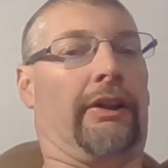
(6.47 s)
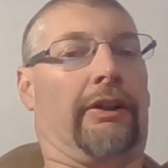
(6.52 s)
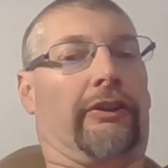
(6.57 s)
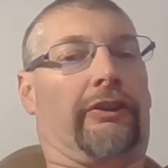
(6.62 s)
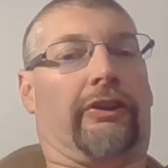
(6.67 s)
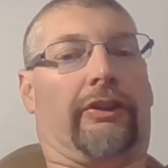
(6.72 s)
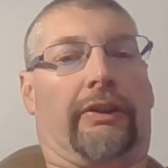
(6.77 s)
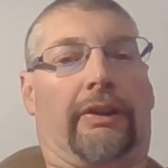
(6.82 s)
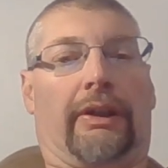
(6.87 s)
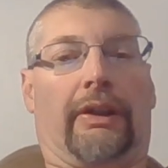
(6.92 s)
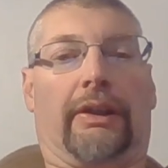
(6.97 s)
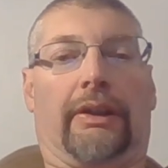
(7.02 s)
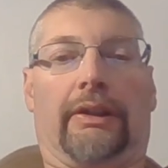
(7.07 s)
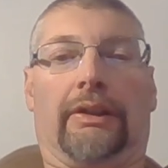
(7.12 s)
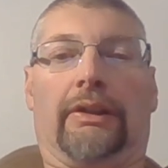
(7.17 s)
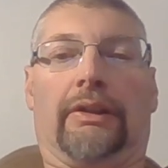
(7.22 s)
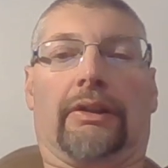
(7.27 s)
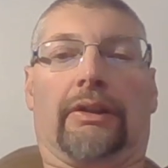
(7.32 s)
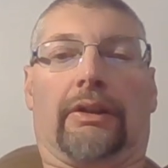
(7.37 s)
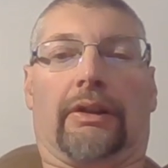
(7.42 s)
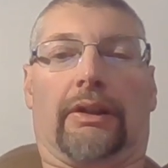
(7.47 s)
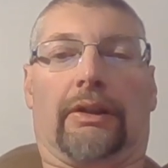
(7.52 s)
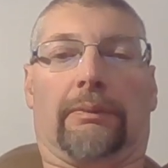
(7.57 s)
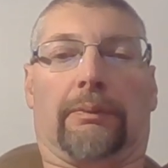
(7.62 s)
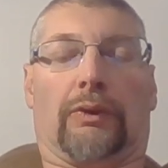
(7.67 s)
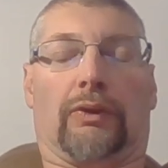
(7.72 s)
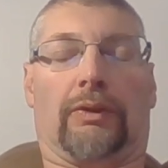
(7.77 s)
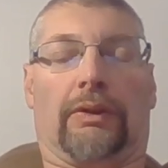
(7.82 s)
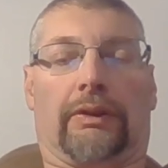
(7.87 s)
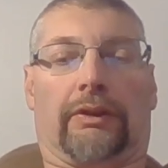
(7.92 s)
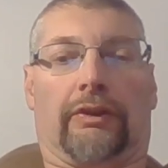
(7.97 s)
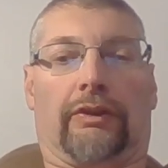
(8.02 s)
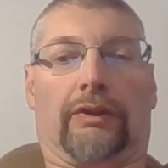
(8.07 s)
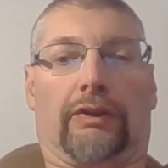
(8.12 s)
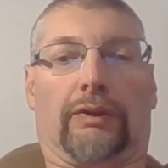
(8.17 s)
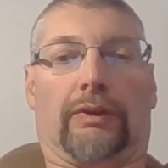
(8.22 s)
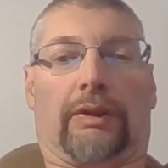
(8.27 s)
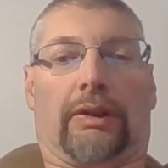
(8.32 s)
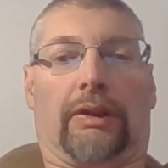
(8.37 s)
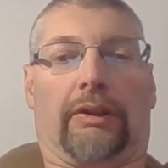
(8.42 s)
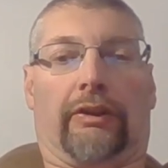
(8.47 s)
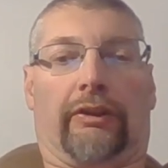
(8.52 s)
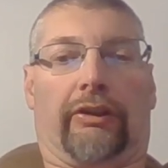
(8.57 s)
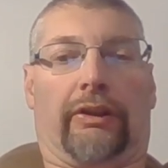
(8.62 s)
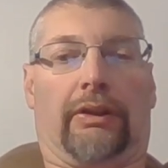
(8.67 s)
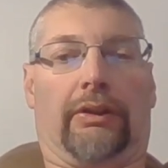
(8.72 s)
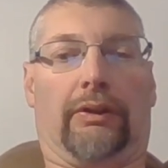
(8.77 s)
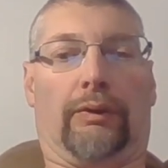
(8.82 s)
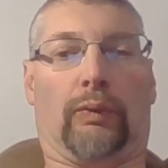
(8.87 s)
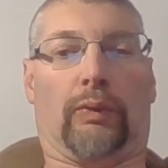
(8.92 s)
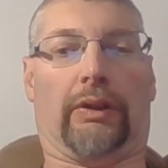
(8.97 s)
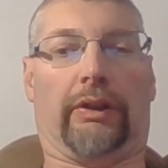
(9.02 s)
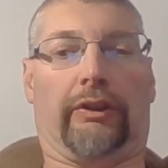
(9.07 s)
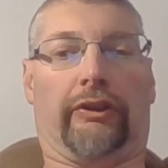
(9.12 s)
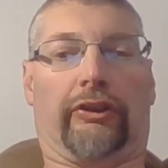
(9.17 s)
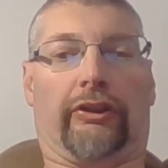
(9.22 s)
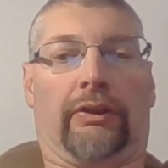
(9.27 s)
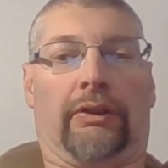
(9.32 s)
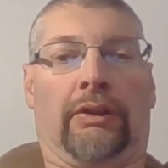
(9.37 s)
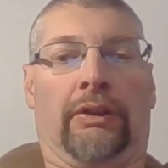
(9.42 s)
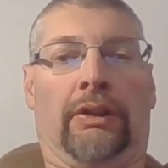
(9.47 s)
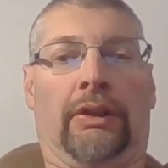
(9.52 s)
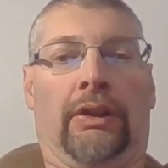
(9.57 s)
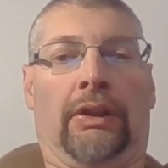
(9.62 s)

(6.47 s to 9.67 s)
Today I'm going to do a continuation.